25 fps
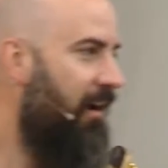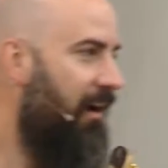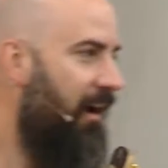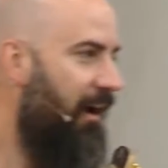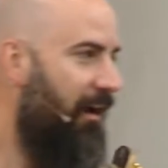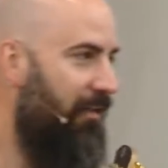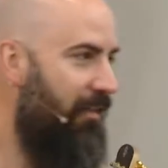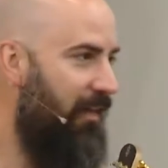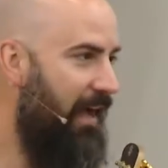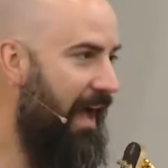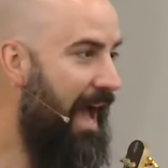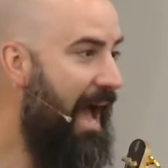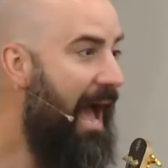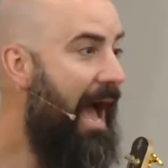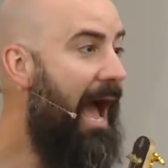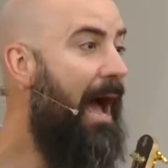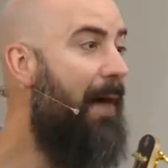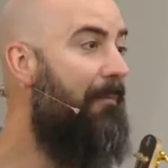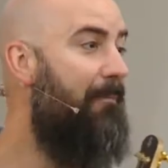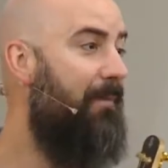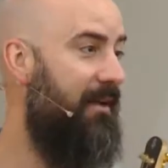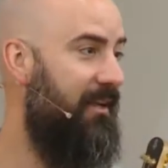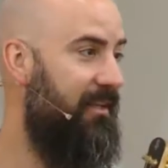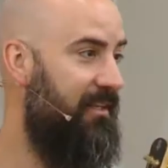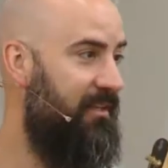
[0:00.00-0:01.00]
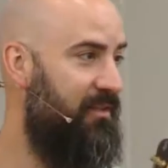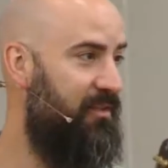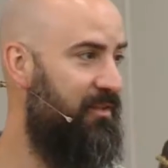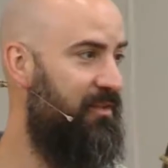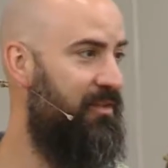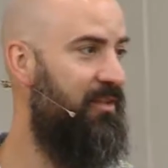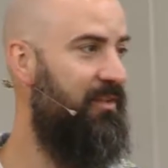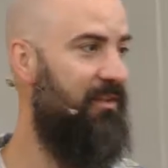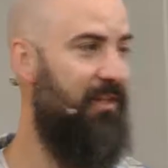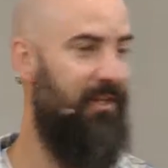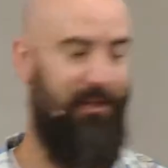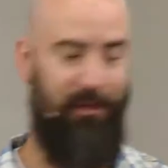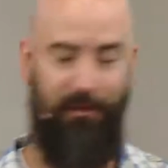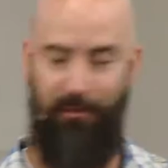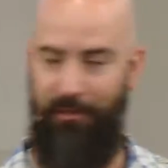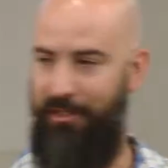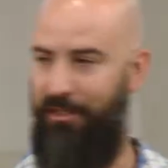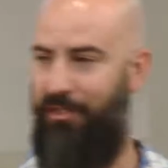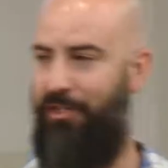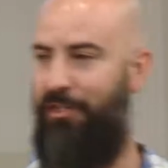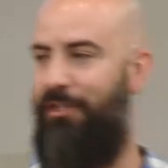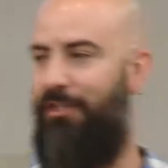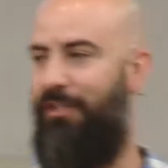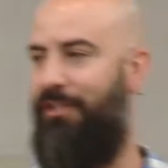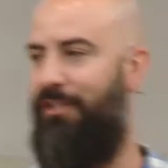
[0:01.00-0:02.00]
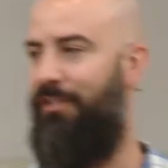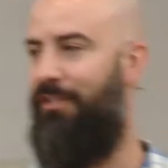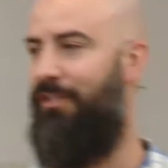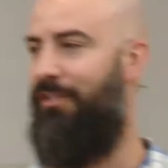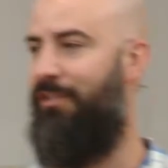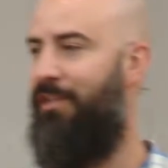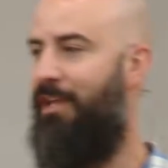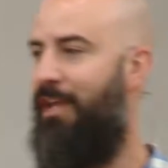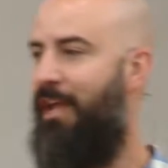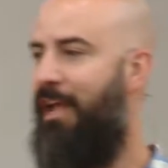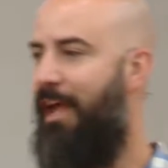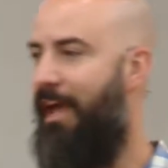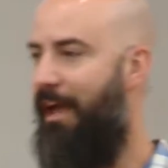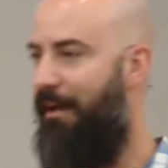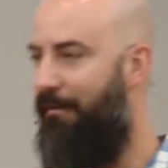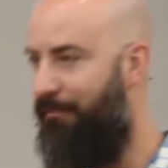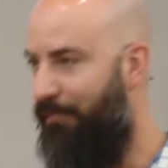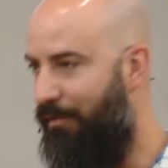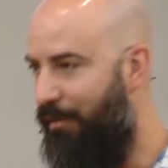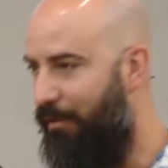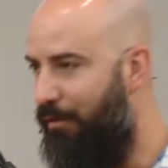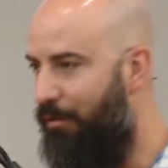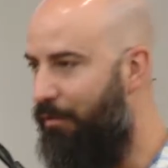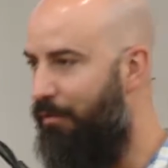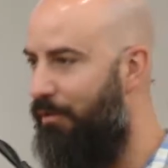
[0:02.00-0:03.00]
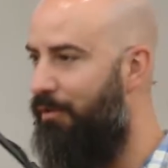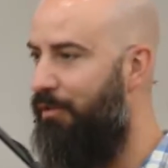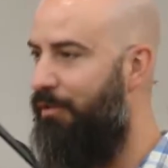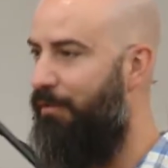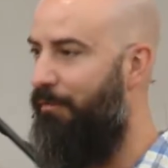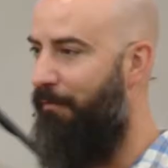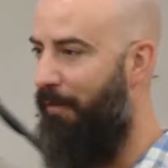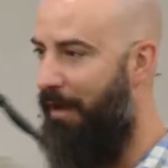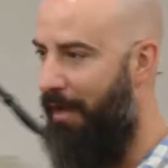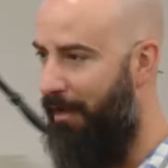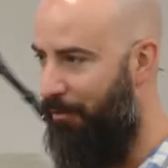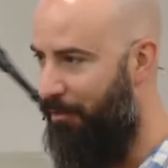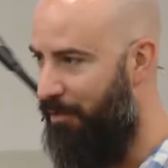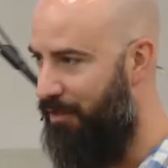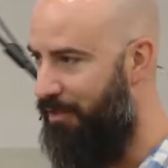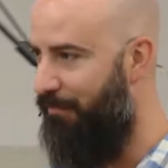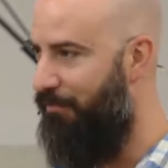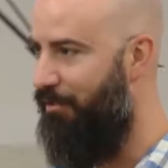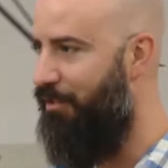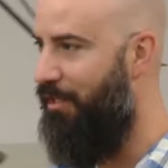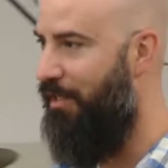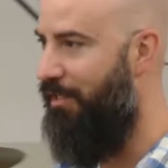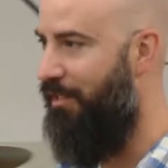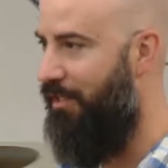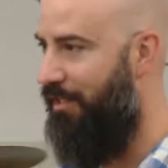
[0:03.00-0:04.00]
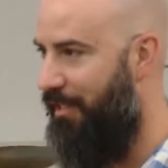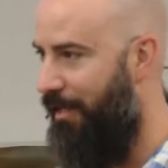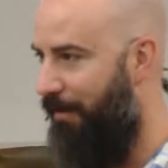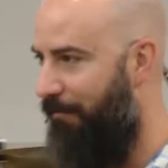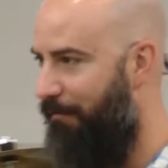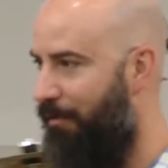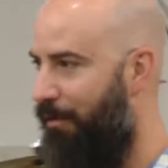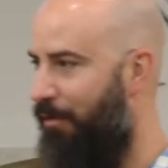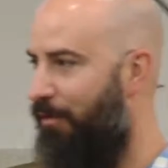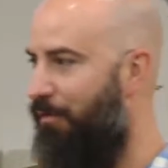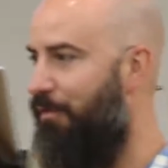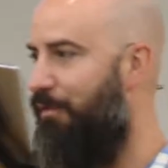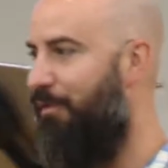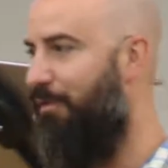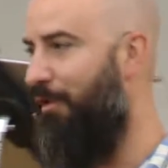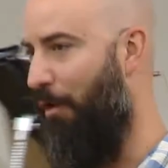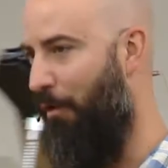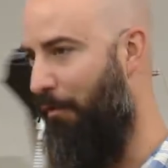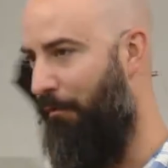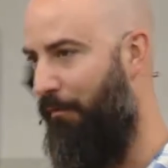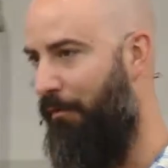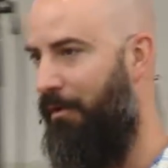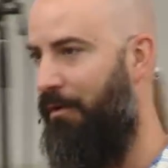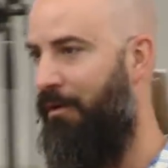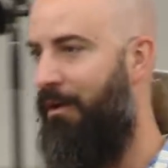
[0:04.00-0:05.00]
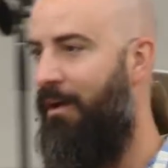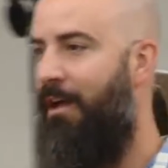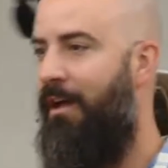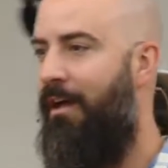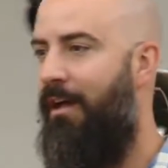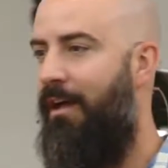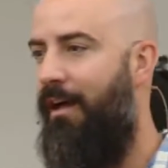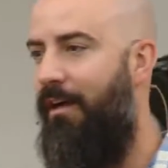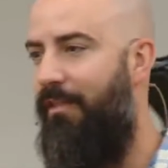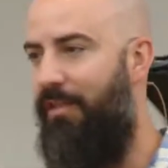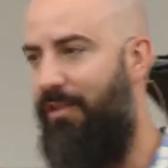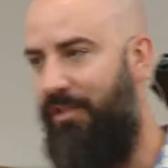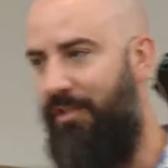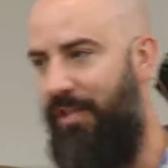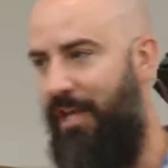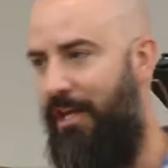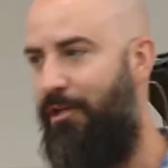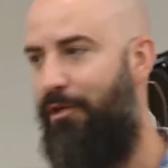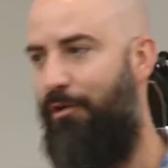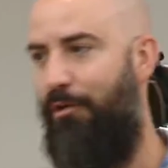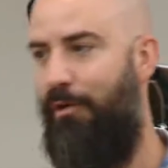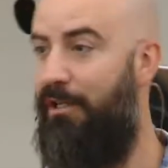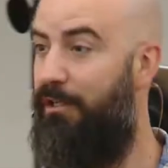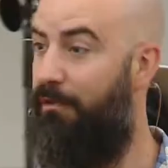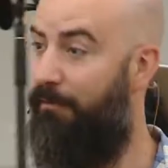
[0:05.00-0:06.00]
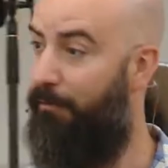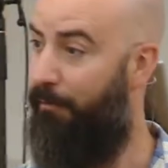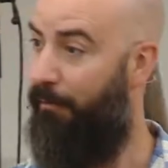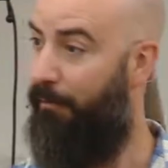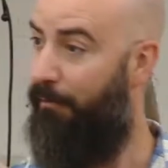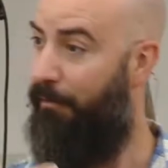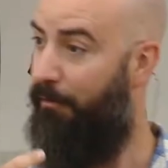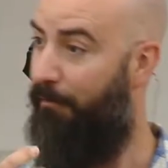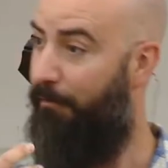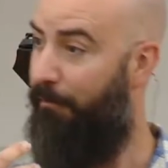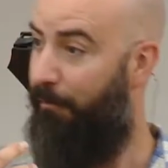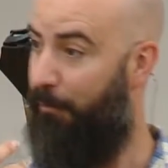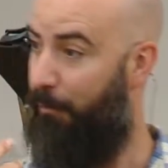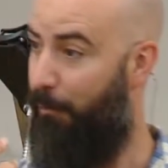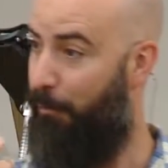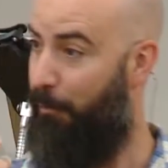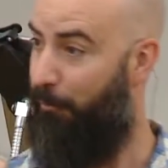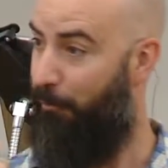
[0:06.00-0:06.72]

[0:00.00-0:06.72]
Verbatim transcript: uh, the habits that Christians have used, followers of Jesus have used over uh, the centuries for, for,